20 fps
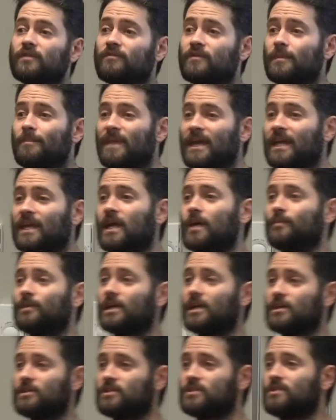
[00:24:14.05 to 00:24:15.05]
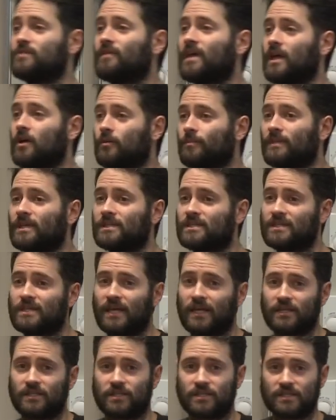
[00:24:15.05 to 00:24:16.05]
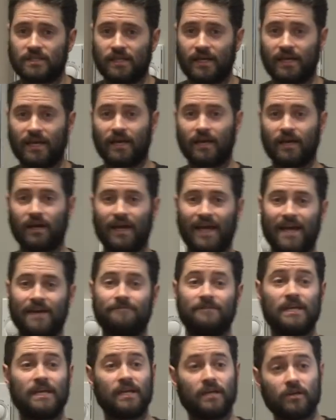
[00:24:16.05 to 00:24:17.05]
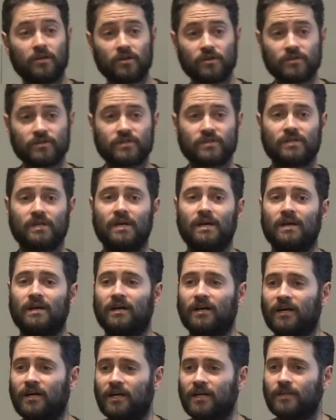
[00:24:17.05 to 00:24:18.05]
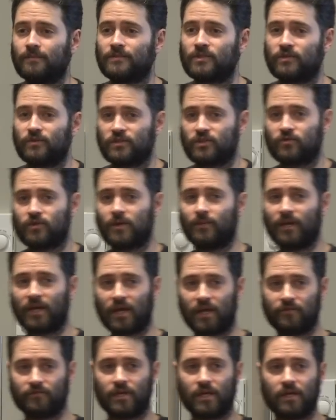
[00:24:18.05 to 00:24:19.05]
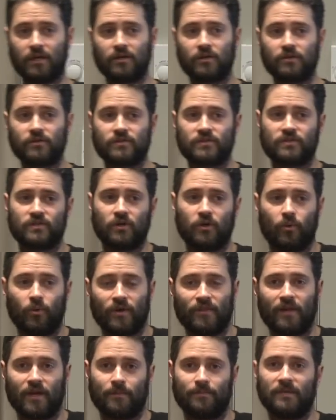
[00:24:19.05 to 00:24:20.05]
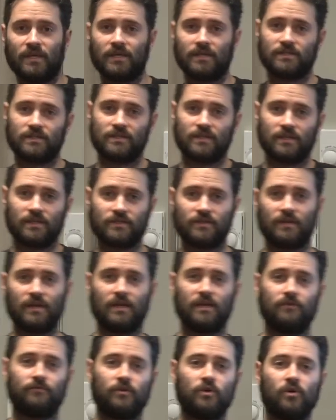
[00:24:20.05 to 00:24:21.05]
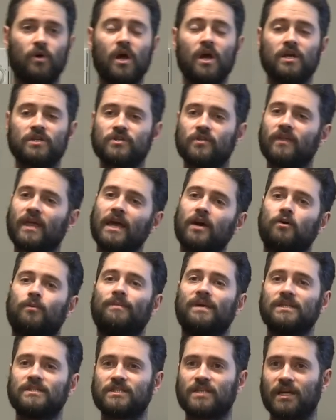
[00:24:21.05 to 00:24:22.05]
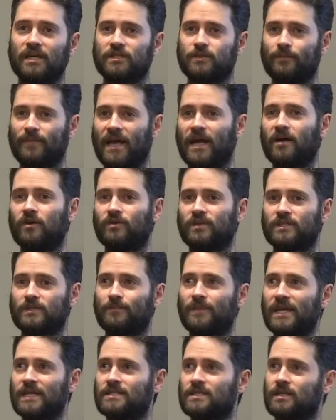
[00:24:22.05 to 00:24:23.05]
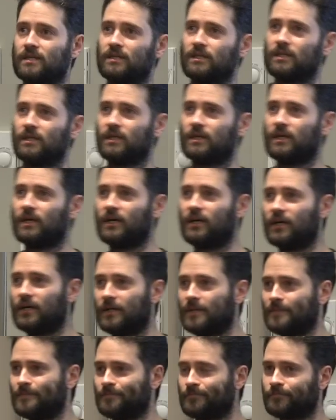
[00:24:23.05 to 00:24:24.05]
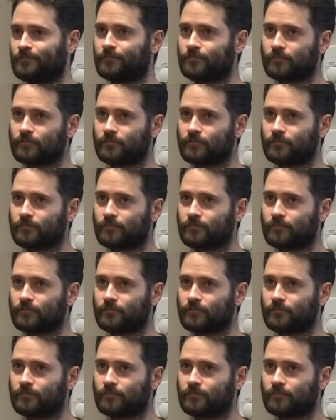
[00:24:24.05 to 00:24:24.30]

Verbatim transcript: of the main applications of Count Min Sketch is like a, a heavy hitters. Um, so streaming heavy hitters. So what that means is that if you, so the count min sketch bound is basically um,